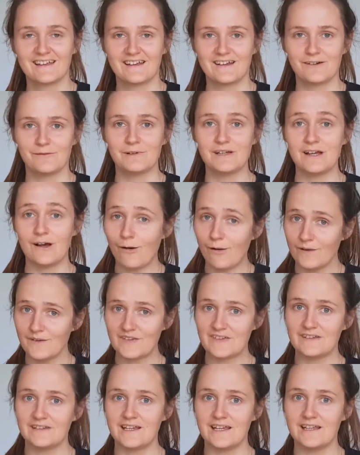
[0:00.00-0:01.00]
We
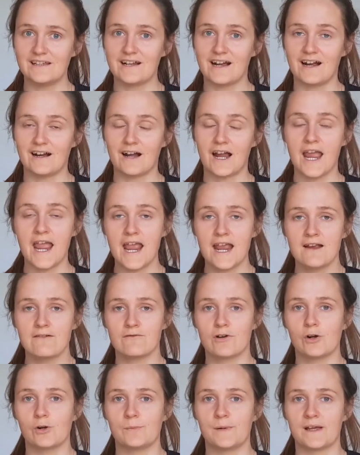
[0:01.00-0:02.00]
also need our
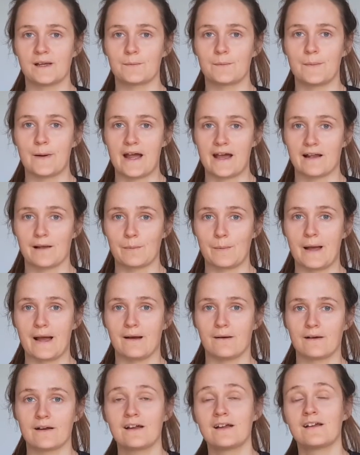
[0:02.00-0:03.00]
aerobic paddle
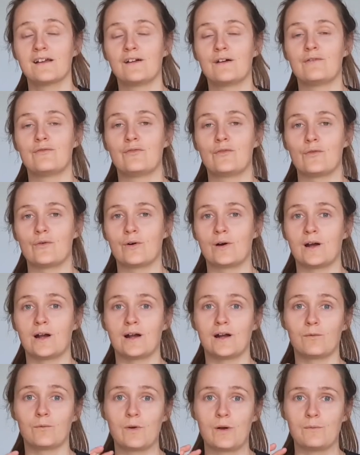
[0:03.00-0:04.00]
power
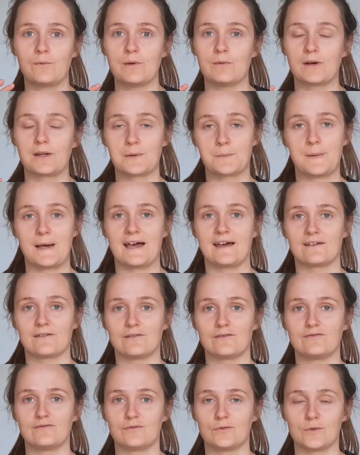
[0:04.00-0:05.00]
for when we want to
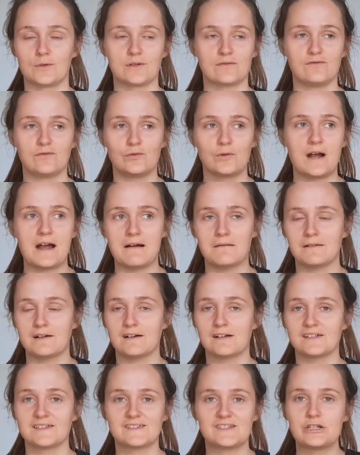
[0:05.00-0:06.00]
paddle for 4
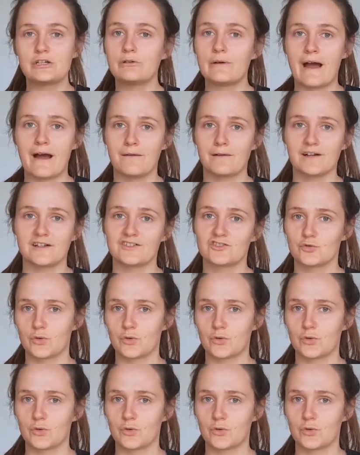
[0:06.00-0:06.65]
hours, 2 hours,